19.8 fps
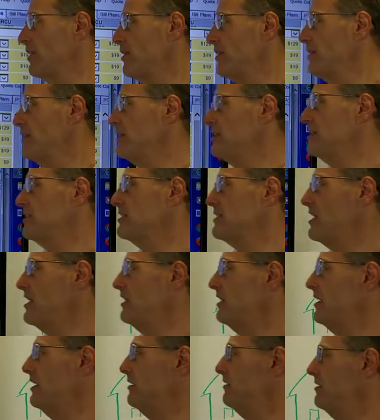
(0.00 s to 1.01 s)
this is that
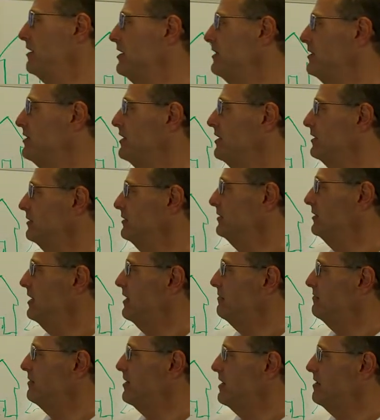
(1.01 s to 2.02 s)
line right there,
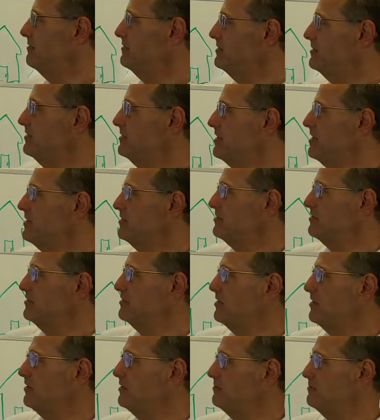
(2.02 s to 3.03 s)
that
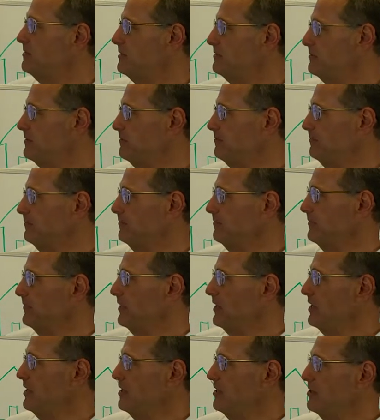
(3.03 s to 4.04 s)
$500,000 minimum.
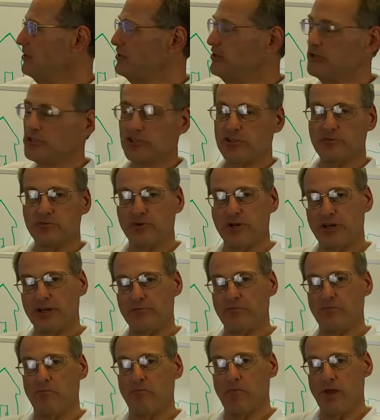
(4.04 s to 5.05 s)
This is what
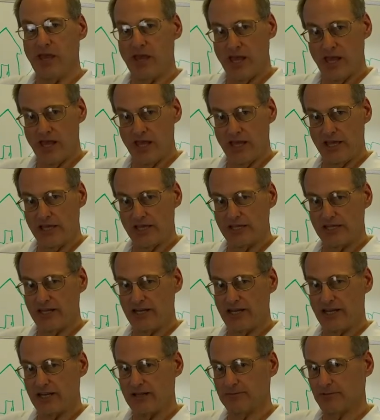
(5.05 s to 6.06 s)
may
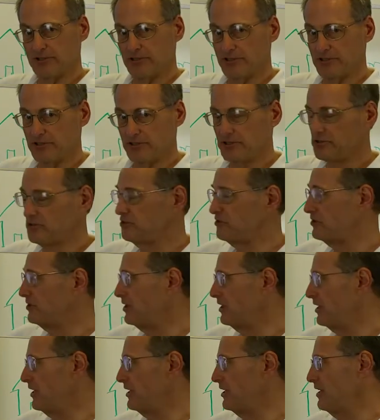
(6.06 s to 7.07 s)
enable you to
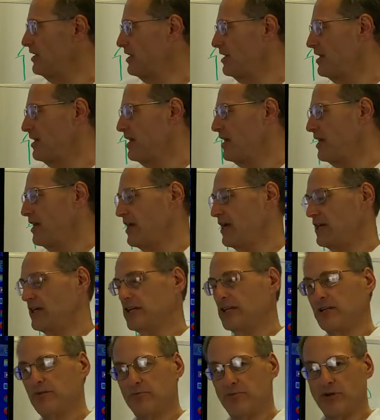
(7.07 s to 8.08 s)
get
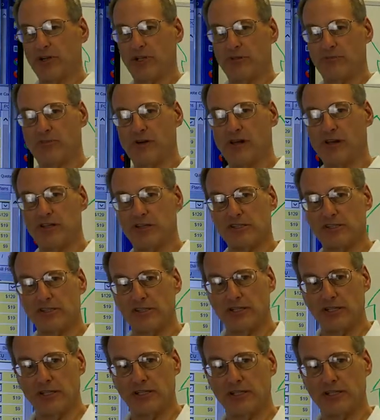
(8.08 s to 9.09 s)
an umbrella policy.